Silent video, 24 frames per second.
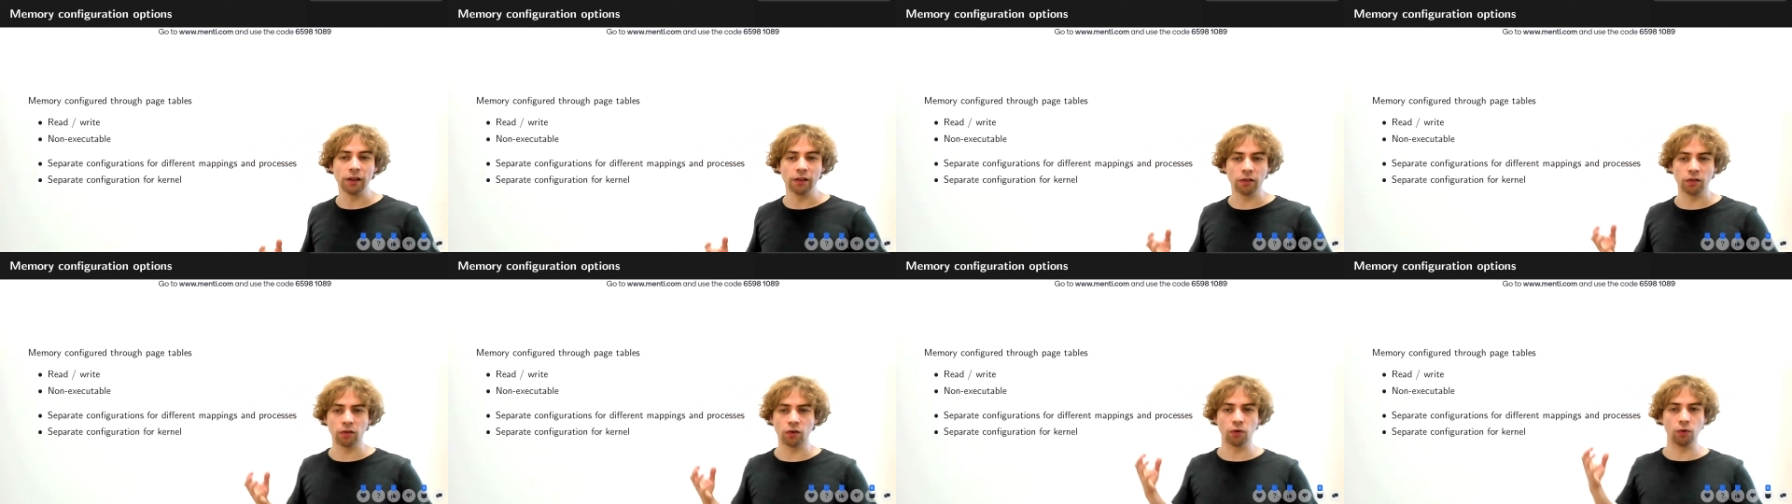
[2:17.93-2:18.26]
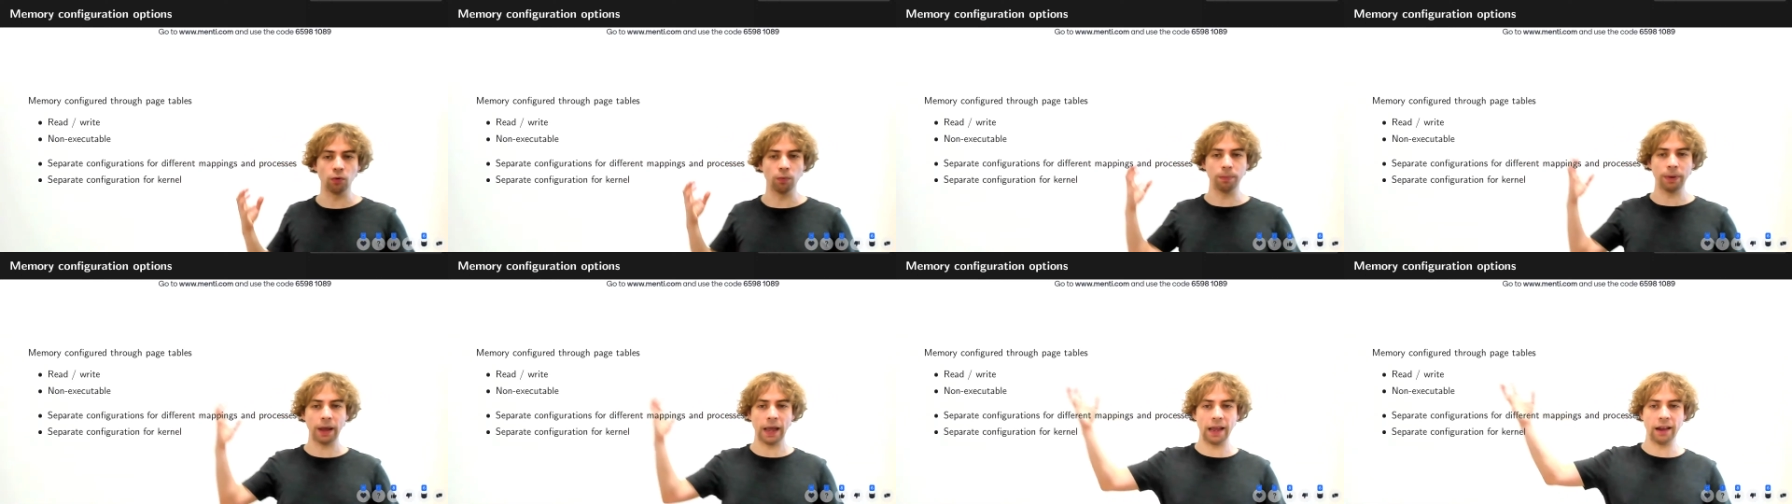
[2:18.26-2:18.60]

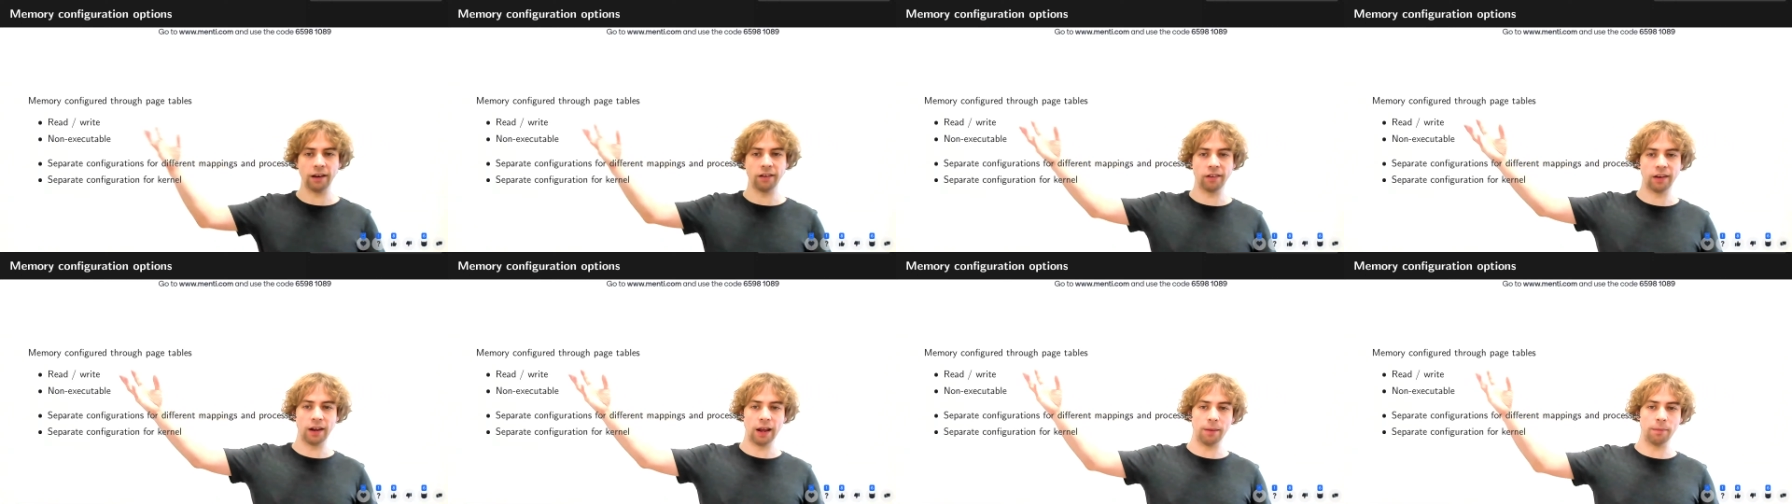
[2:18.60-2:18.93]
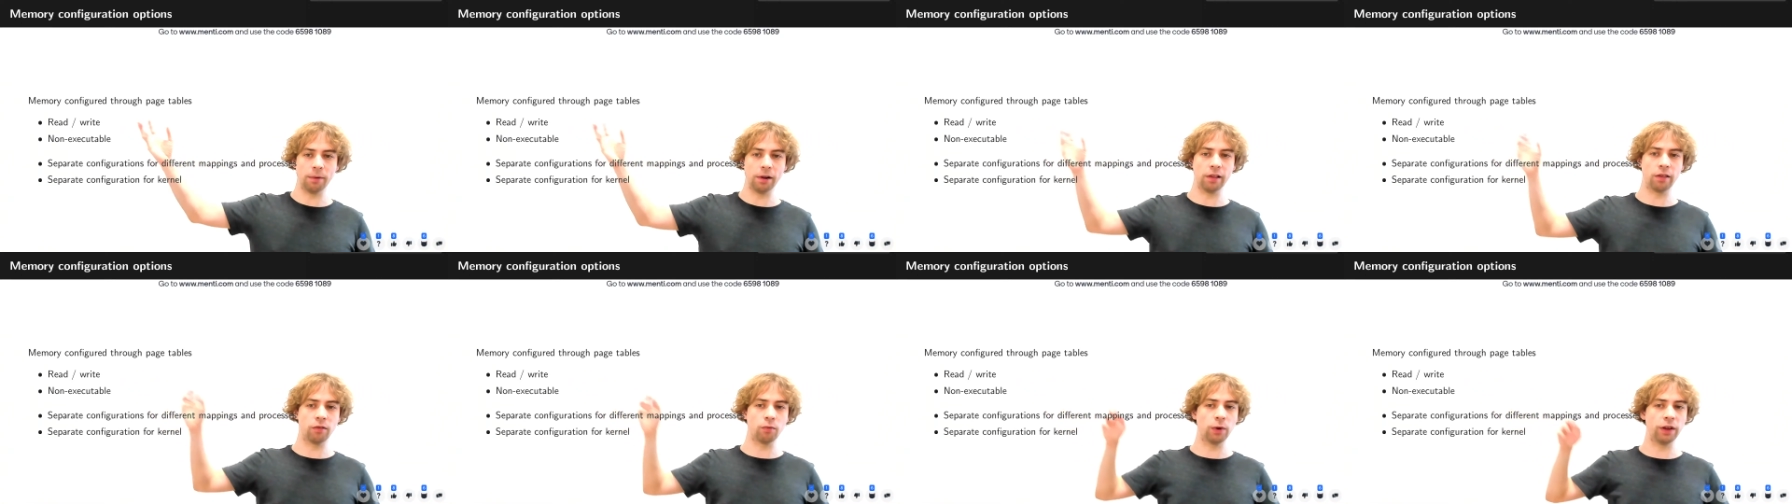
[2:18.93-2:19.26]
through page
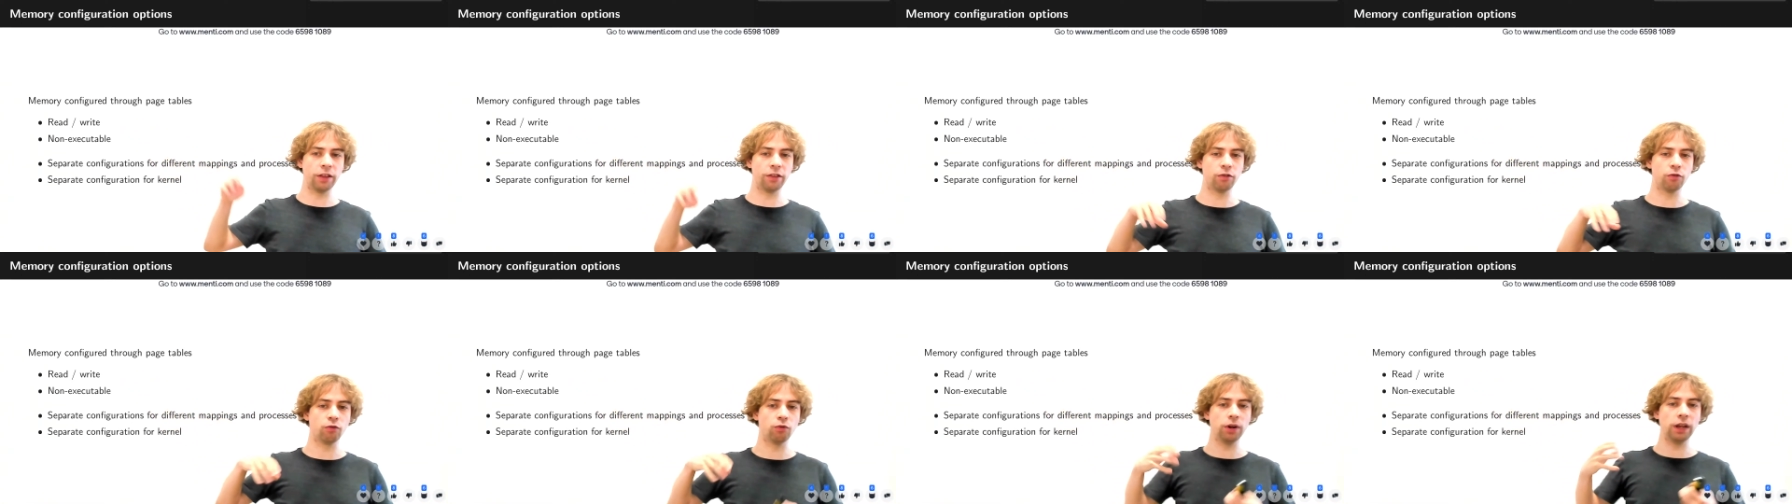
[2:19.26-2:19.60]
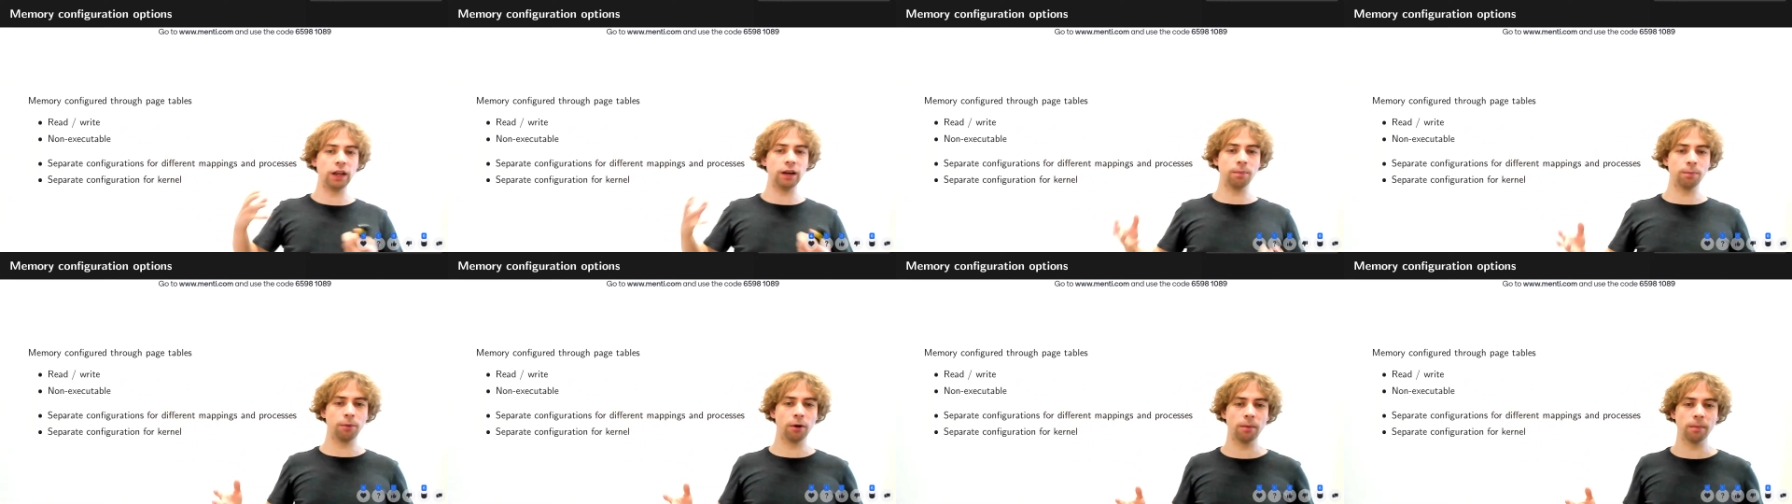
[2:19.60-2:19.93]
tables with
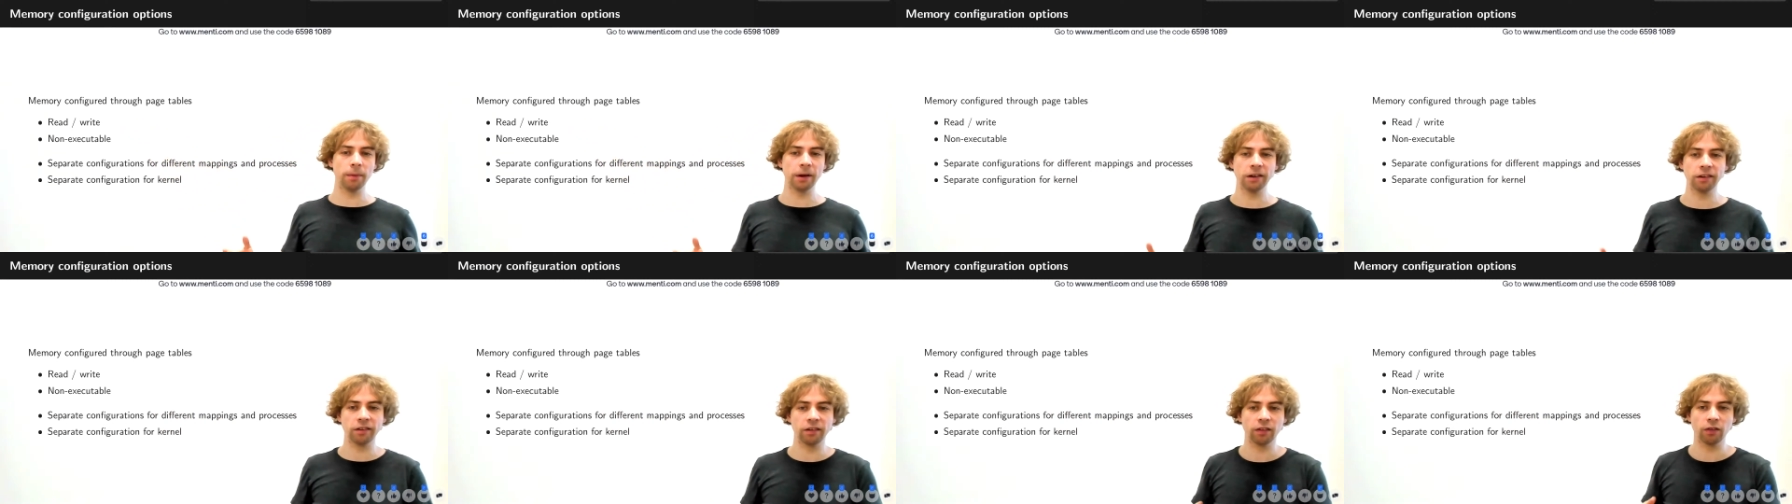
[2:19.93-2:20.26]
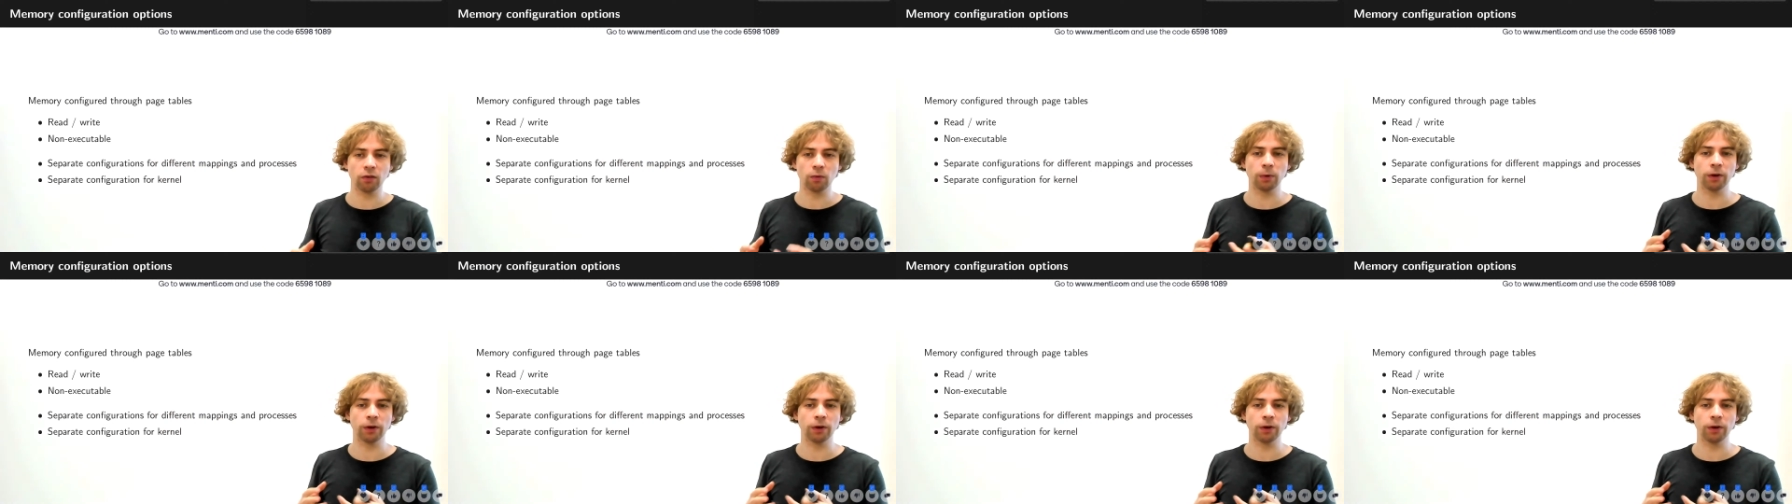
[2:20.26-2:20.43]
read permissions,